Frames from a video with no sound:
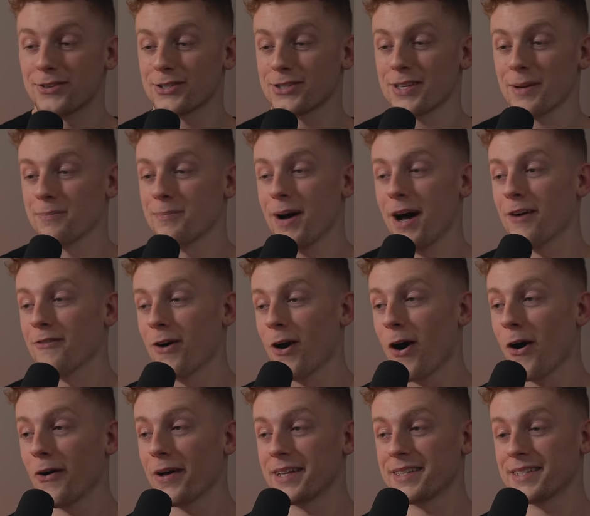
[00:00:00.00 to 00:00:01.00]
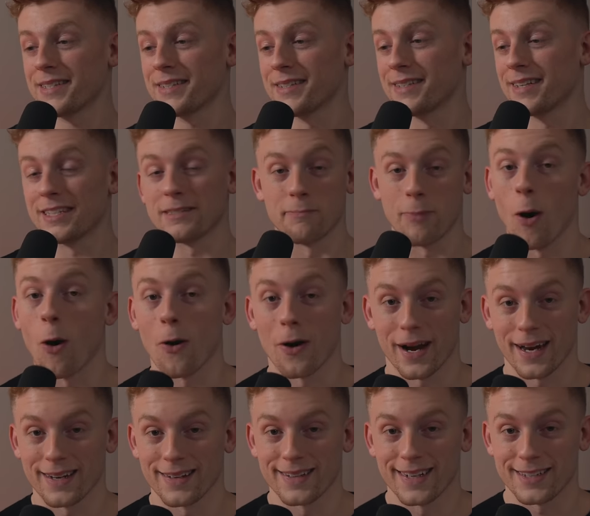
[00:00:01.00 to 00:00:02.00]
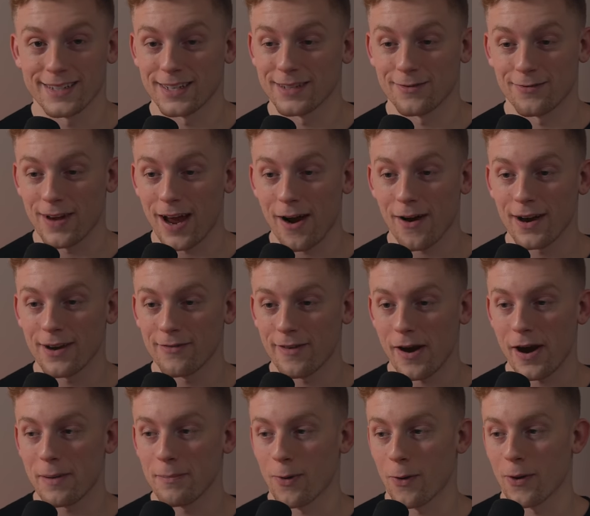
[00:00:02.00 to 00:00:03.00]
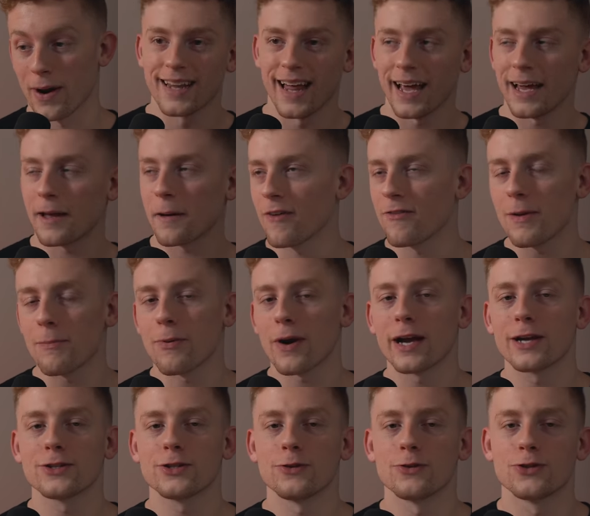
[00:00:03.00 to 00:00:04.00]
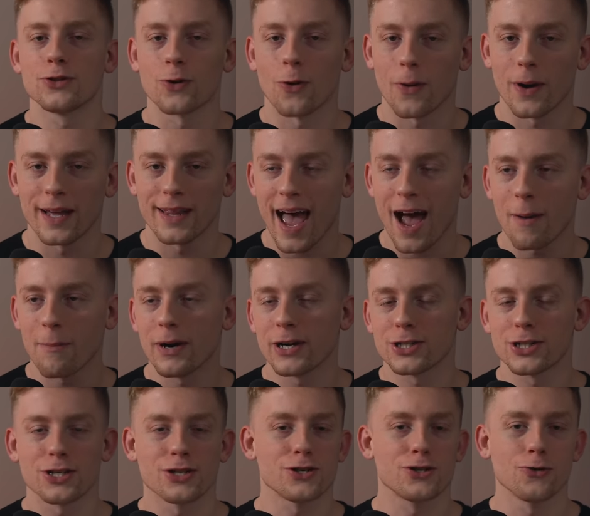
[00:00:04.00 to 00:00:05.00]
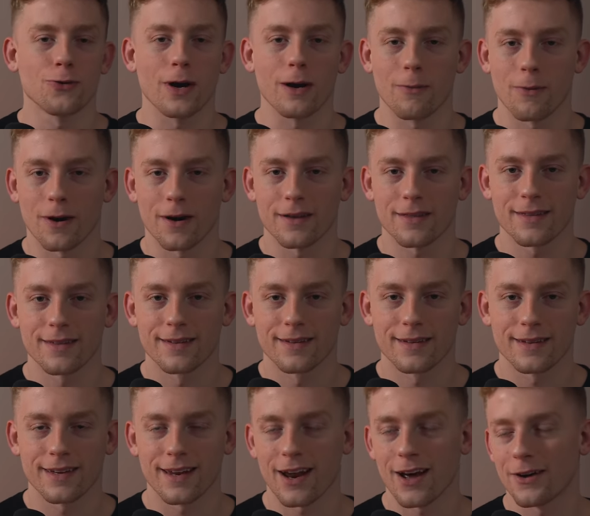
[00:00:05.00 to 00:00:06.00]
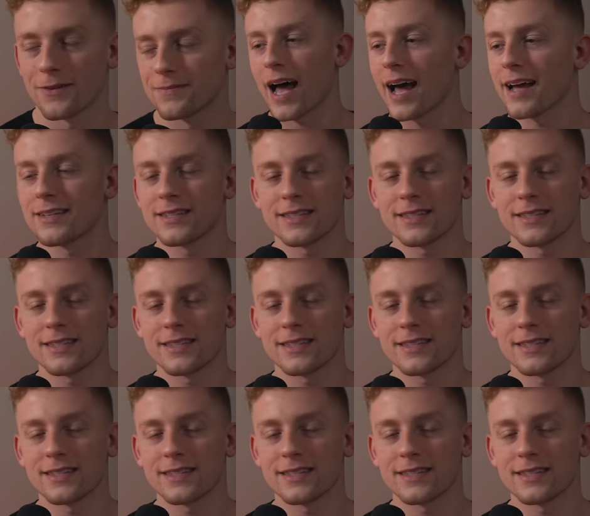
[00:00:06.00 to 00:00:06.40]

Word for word: just above all, it's it's boring. It's it's very, very boring. Like if it brings you joy, how much is joy worth? You know, I